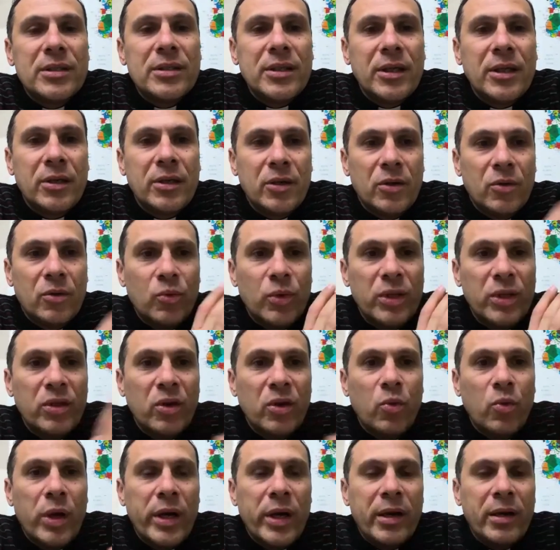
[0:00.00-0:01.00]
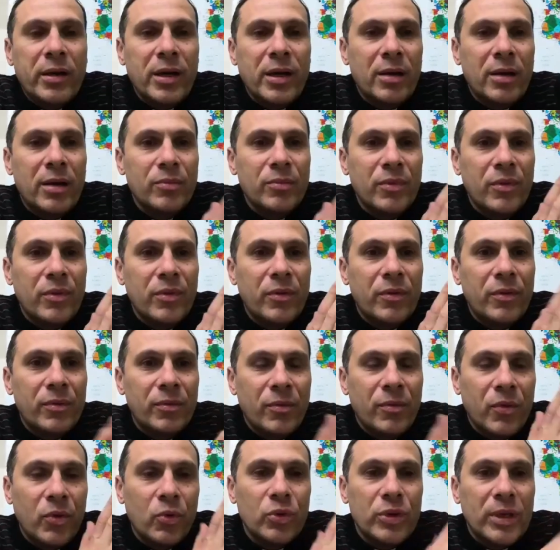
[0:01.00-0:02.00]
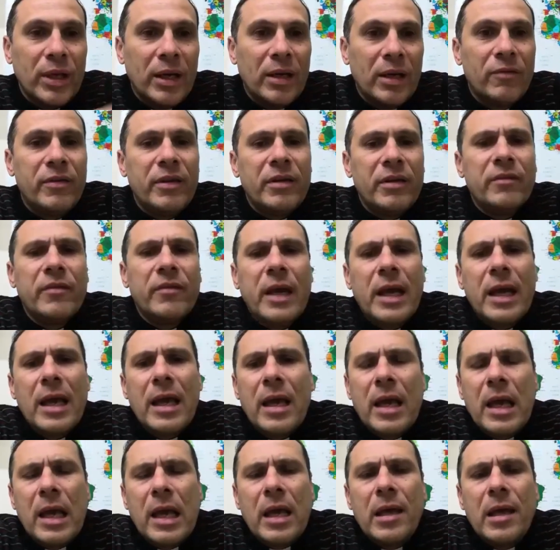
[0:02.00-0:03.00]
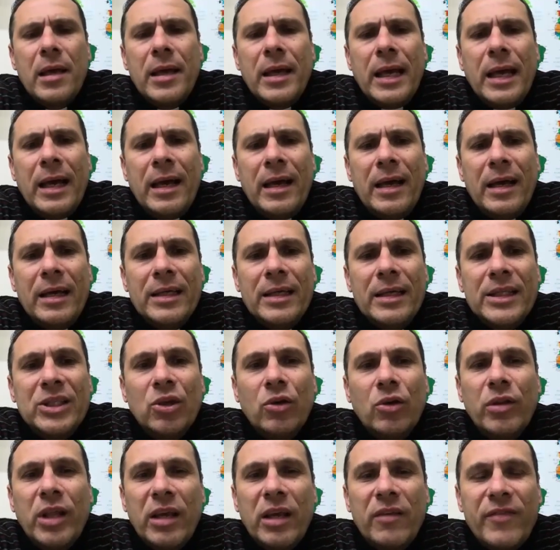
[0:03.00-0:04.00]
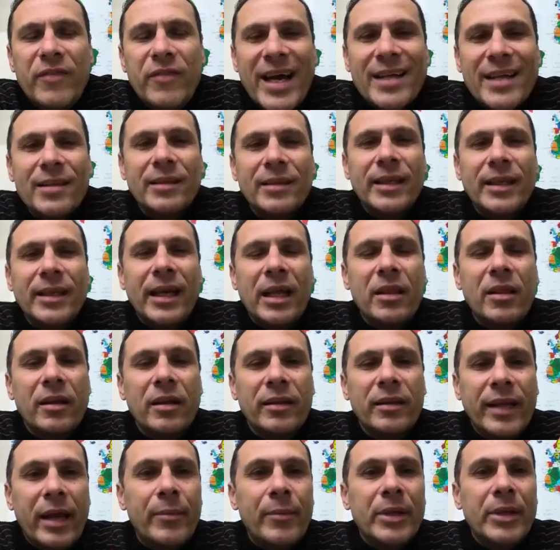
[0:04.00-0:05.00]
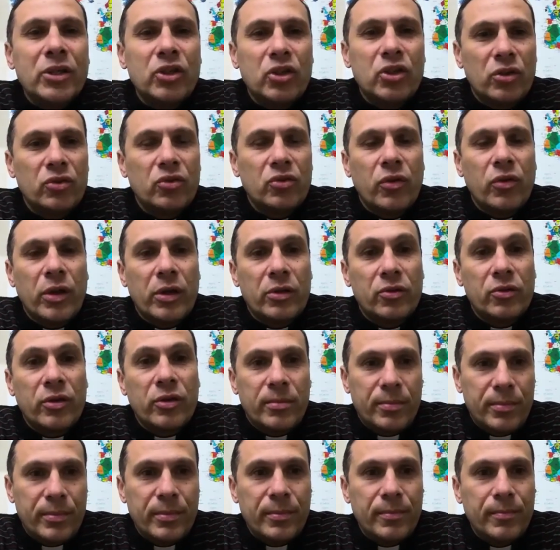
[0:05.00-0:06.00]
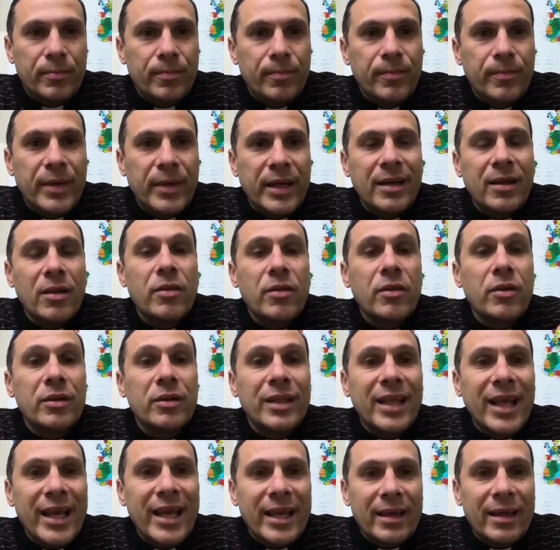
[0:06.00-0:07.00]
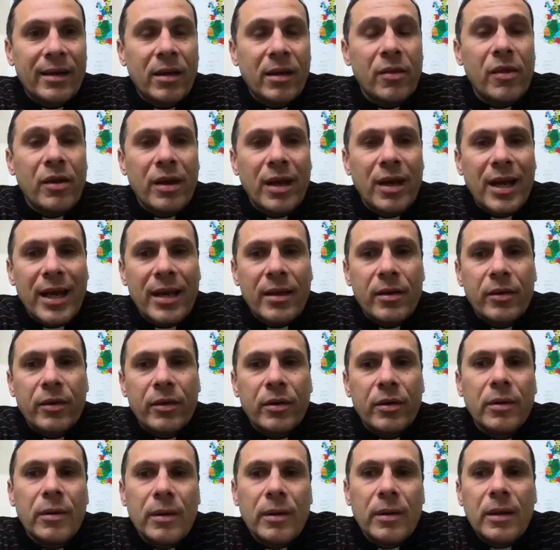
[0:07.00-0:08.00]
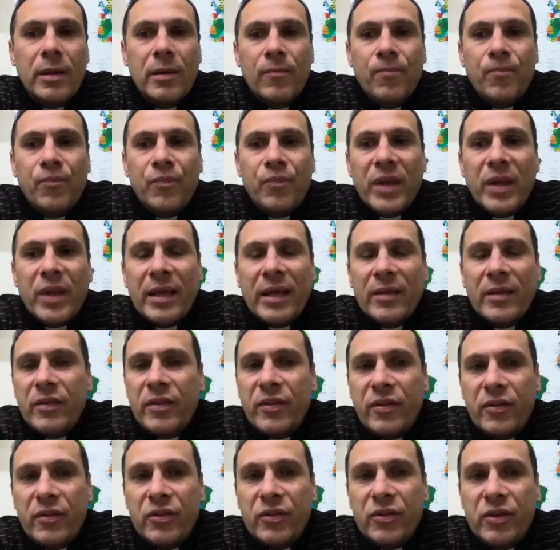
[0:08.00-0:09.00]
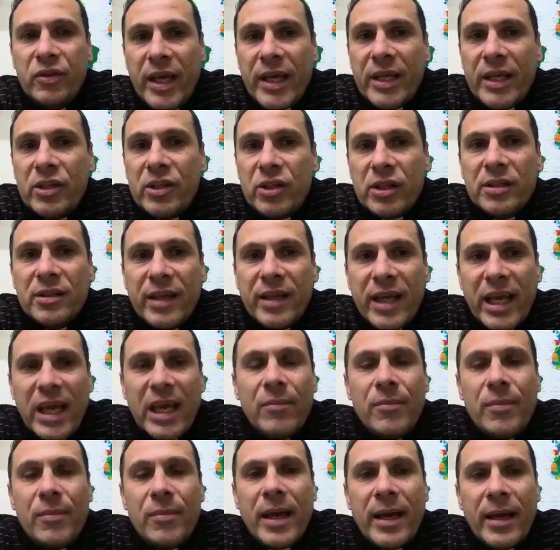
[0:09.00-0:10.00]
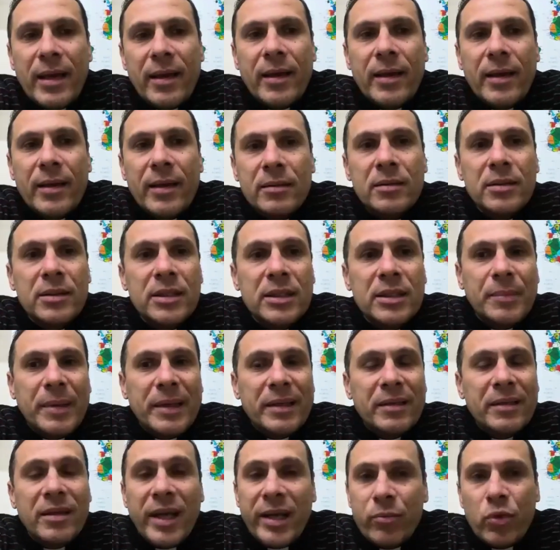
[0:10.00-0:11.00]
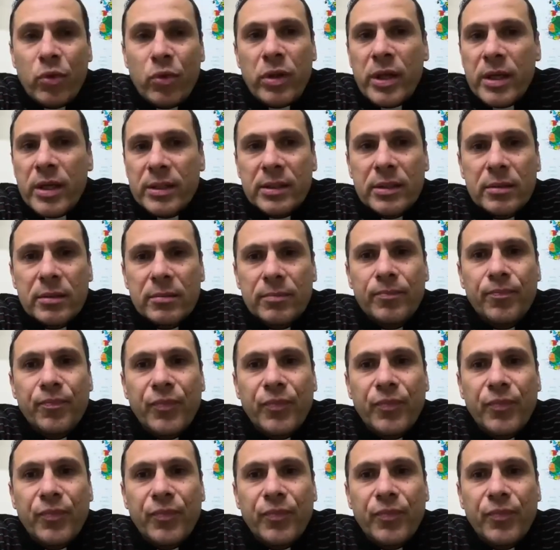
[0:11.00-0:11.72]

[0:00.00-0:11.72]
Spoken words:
you know, we don't want to come through Tel Aviv. So they've added another dimension to their trip, another day, another layer. And they just came and spent time with us.